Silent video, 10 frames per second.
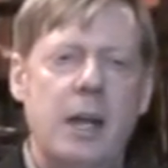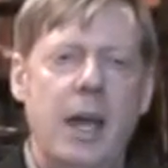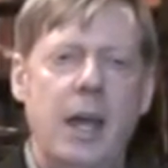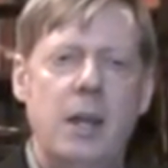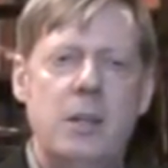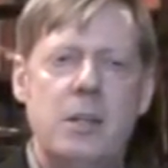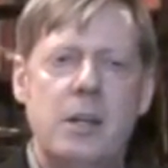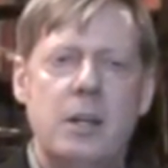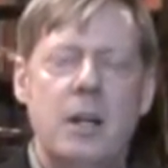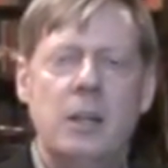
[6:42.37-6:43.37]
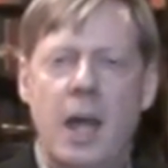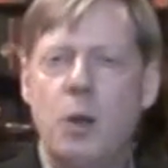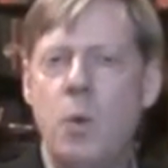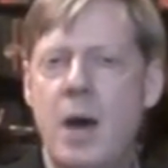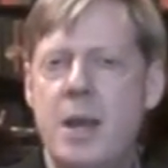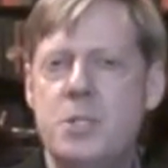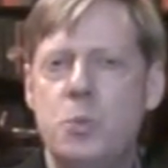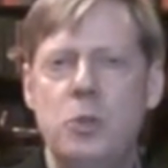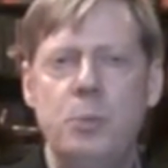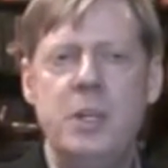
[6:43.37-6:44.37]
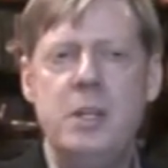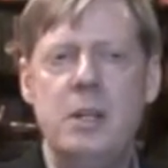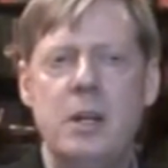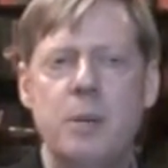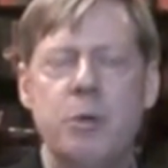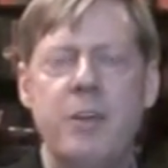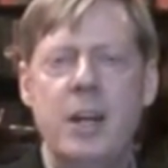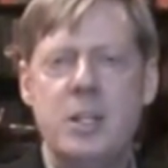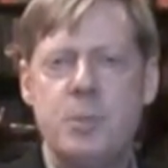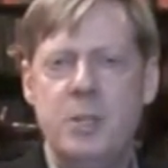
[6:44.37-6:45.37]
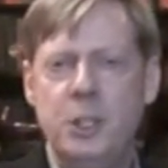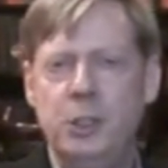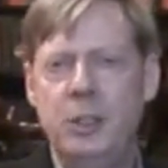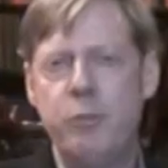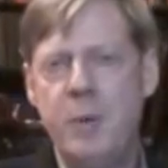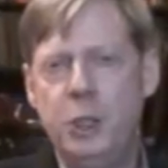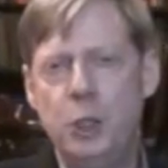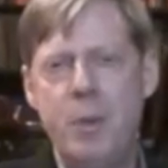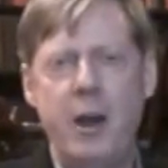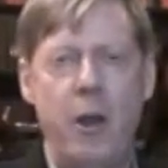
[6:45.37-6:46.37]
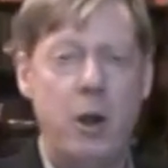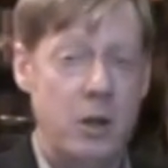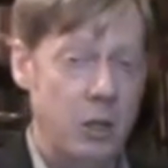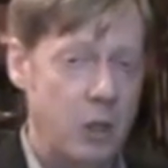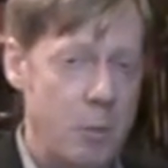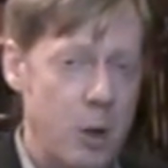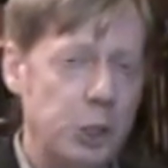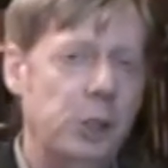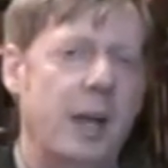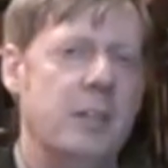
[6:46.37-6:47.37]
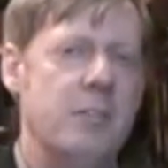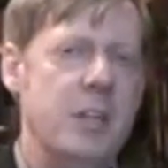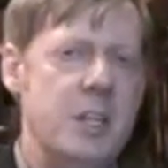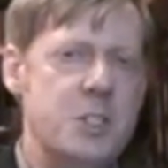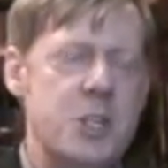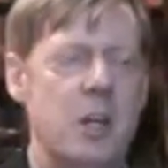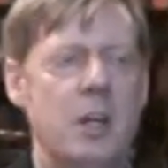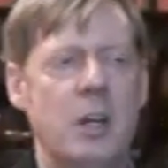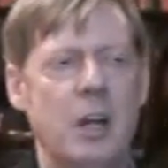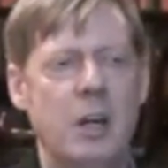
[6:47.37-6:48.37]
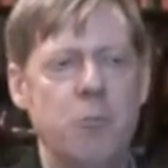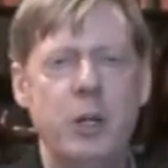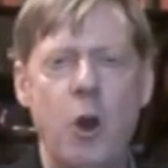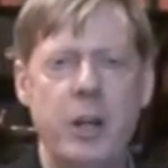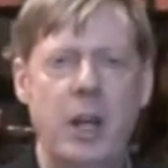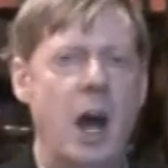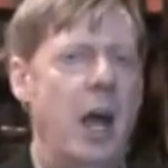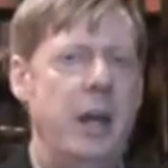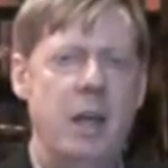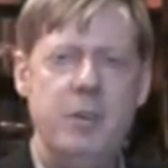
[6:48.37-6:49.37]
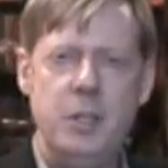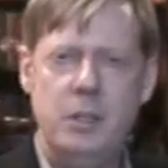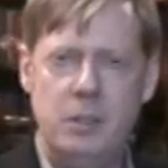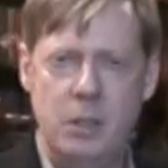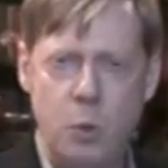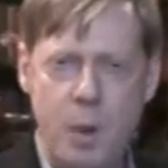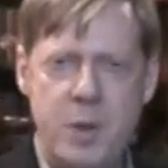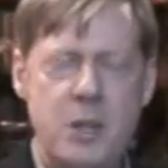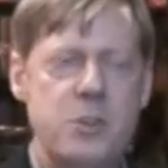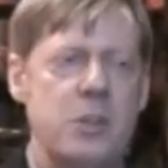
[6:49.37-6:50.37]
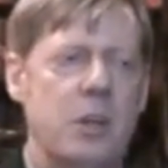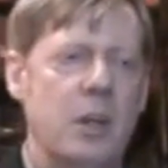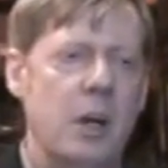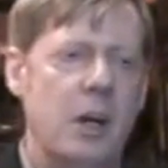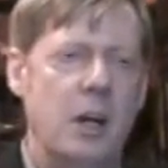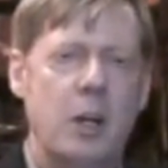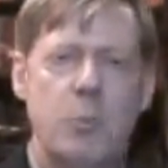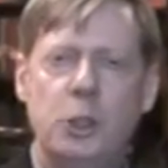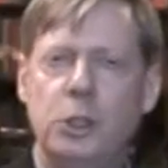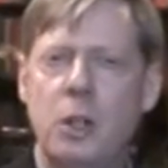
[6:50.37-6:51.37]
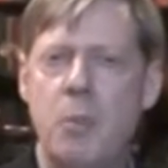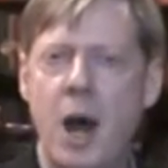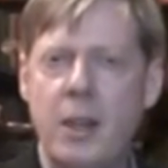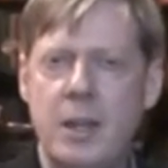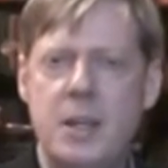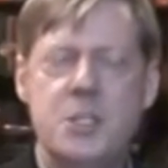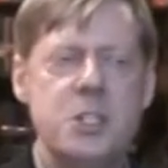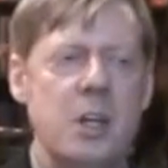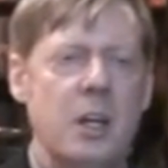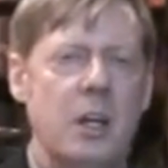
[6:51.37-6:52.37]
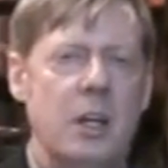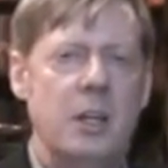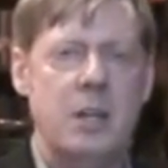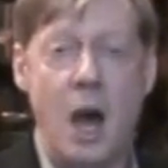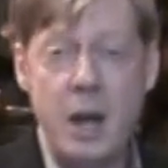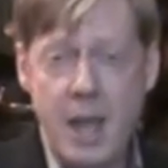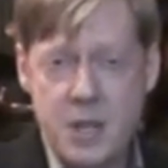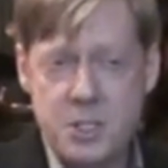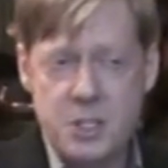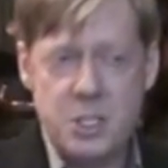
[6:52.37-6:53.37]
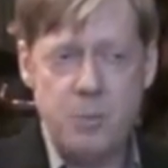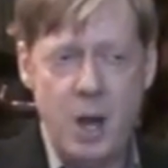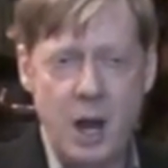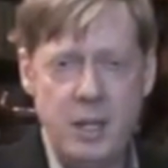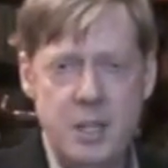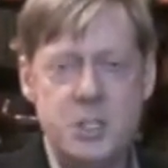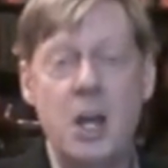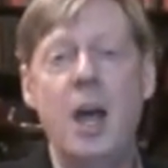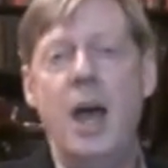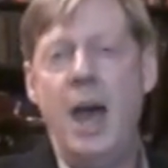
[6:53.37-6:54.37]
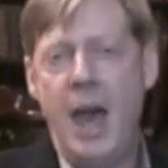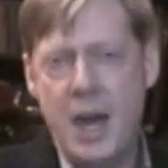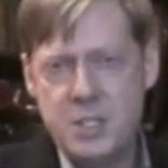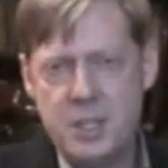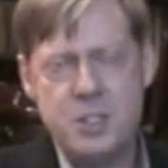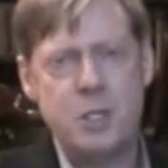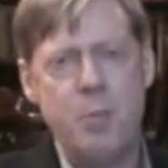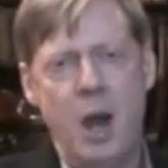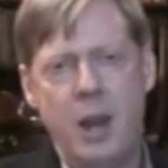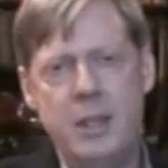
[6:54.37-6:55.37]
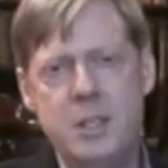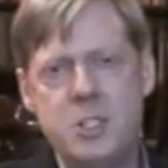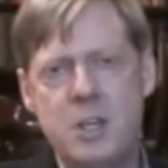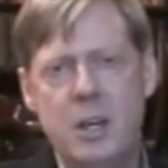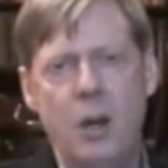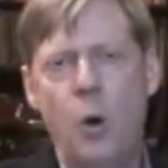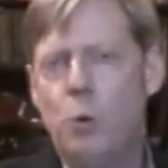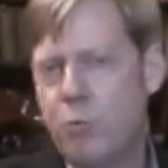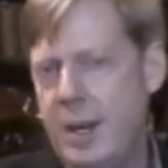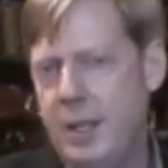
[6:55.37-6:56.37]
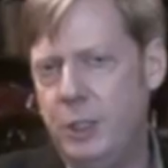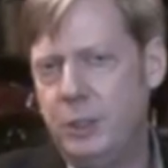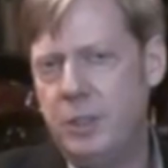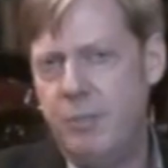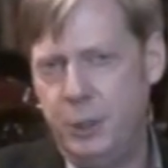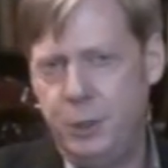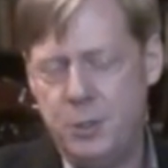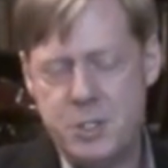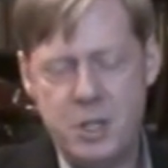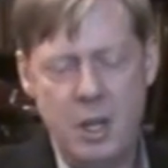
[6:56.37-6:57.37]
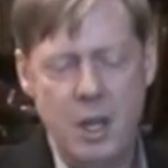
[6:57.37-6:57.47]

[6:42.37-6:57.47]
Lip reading: and likewise we'll be providing some additional information about our commercial activities regarding high and heavy equipment, commercial commodities, non-hazardous commodities, hazardous commodities, a whole range of issues.